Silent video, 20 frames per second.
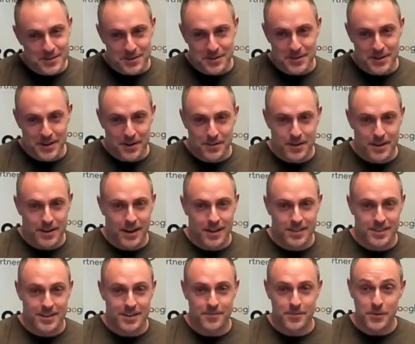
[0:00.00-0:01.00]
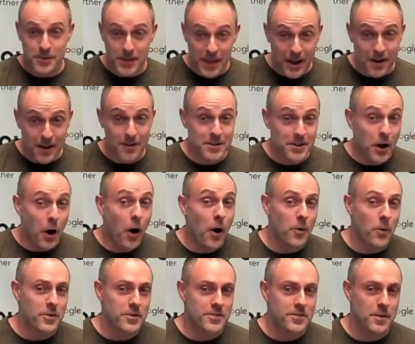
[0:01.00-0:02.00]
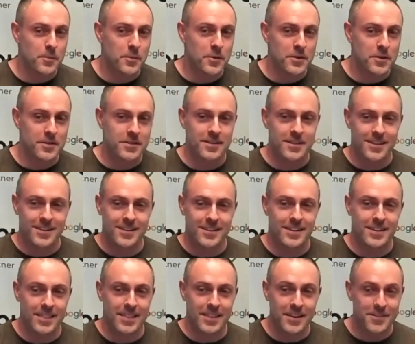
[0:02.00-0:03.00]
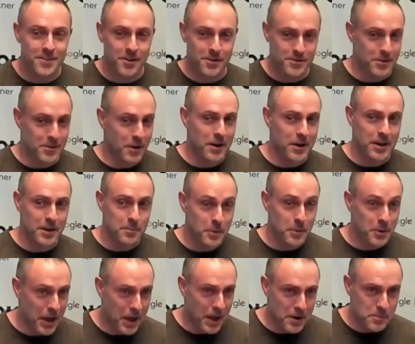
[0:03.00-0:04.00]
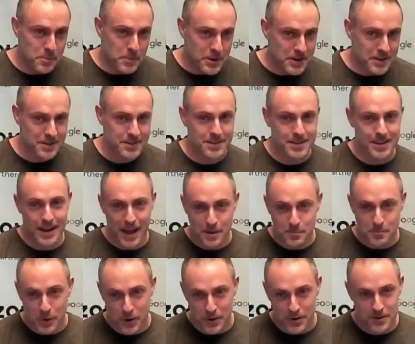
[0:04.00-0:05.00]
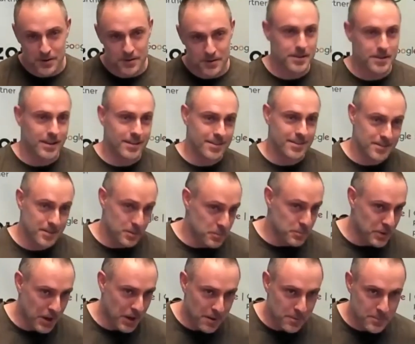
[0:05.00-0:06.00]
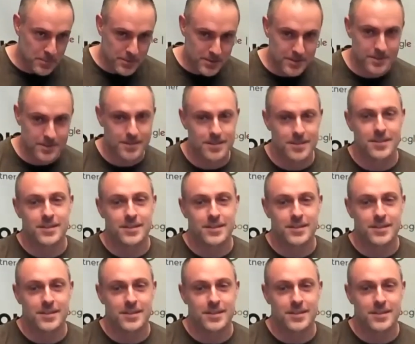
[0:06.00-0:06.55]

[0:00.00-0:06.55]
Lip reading: I think if you get on a call with someone and they start talking about header bidding and ad partners and CPMs,